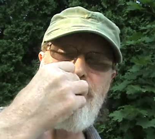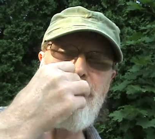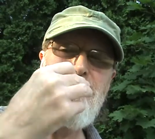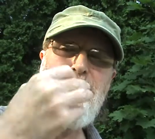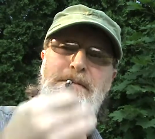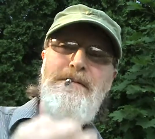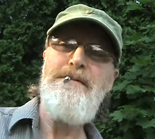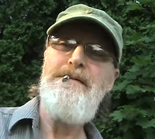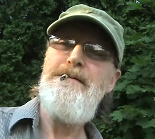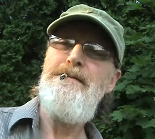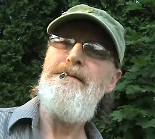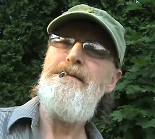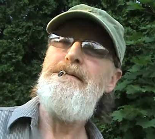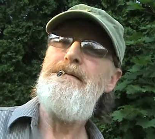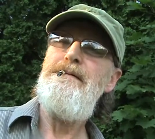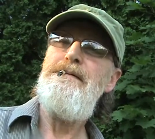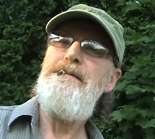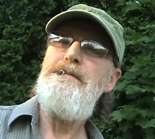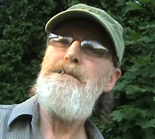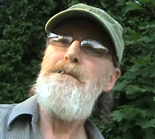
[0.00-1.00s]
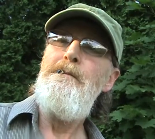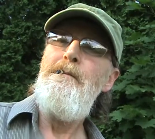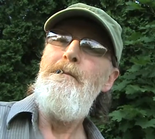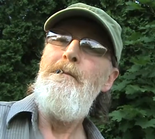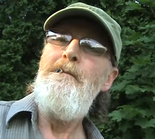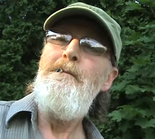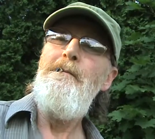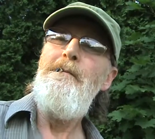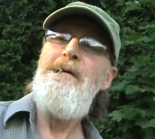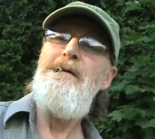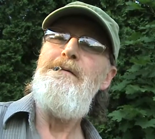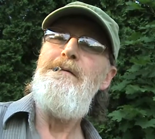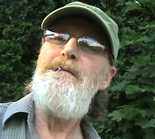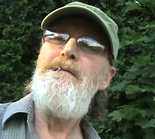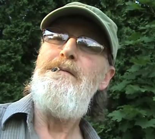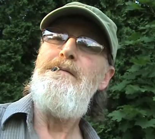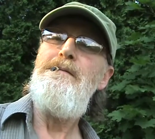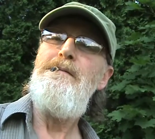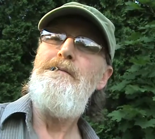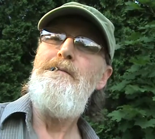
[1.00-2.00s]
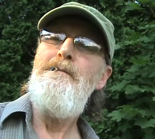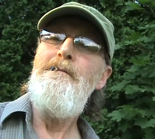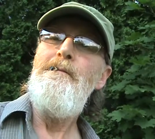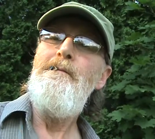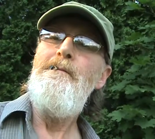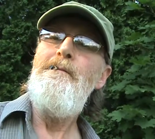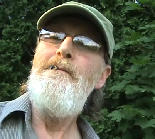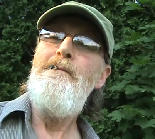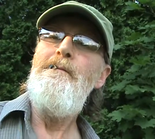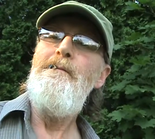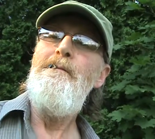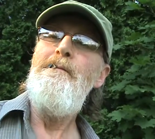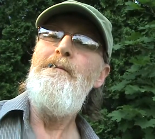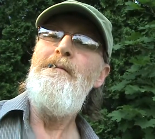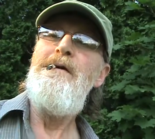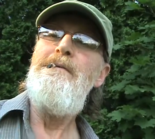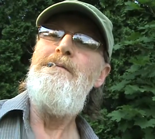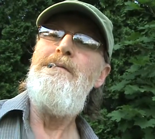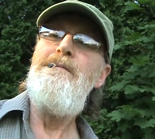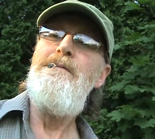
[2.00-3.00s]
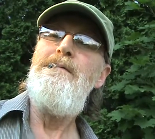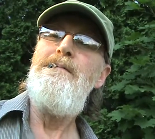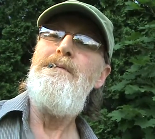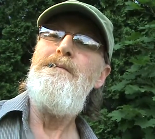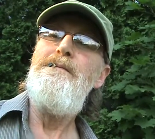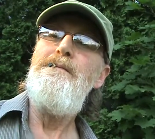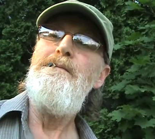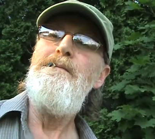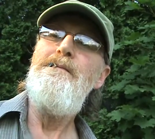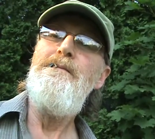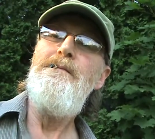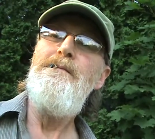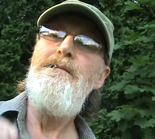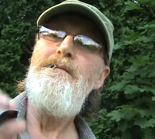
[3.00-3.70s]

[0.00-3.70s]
(no one is talking)